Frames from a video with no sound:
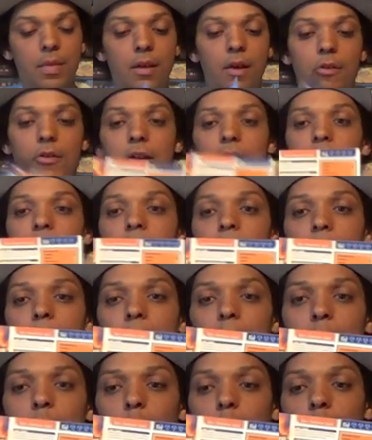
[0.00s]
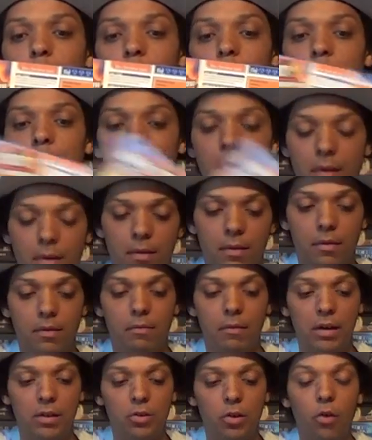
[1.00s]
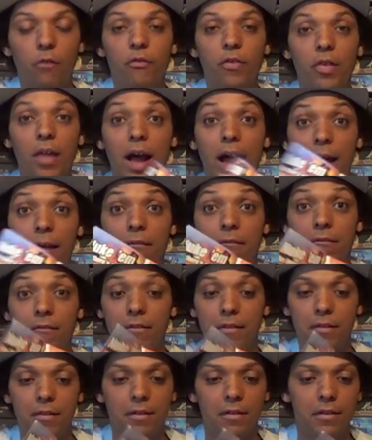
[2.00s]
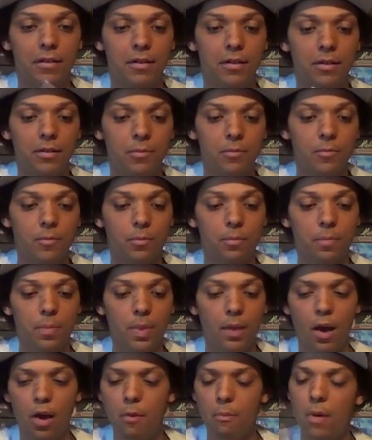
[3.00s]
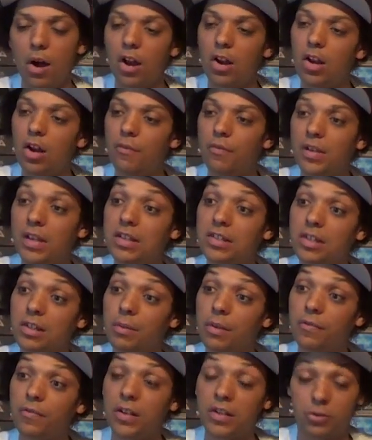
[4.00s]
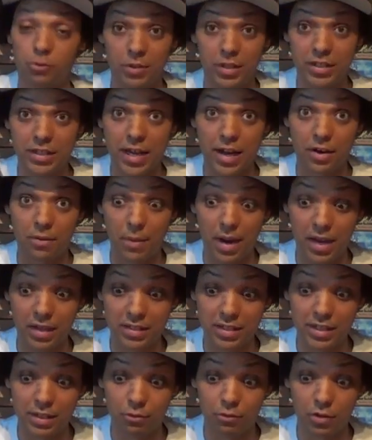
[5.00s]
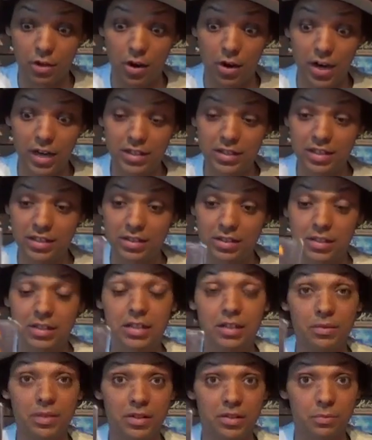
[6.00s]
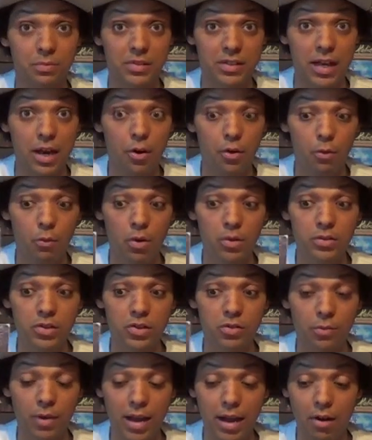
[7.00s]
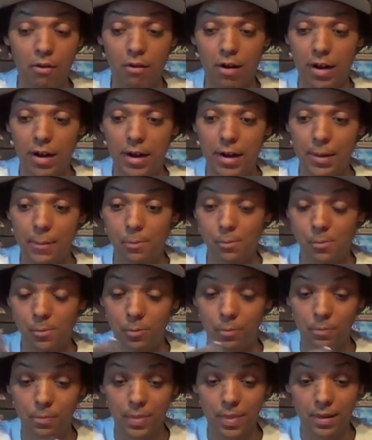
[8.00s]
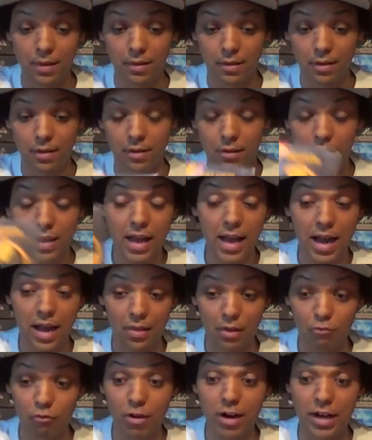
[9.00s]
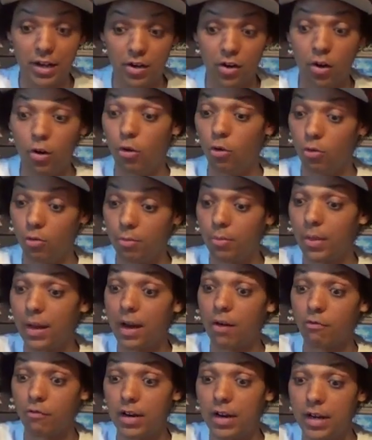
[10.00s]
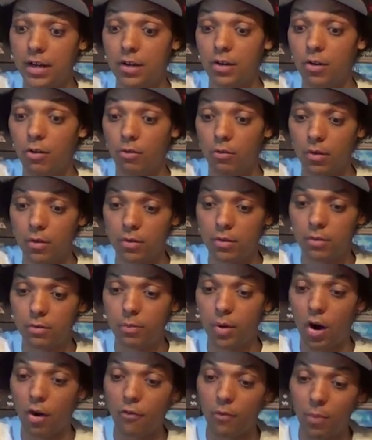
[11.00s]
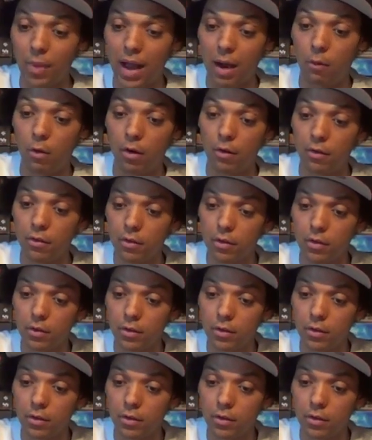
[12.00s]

Okay. Thank God for that. Um, I love these um, official Nintendo magazine little guides. There's, there's some Zelda ones as well. Um, yeah, they're really cool. They are really cool. Apart from that one.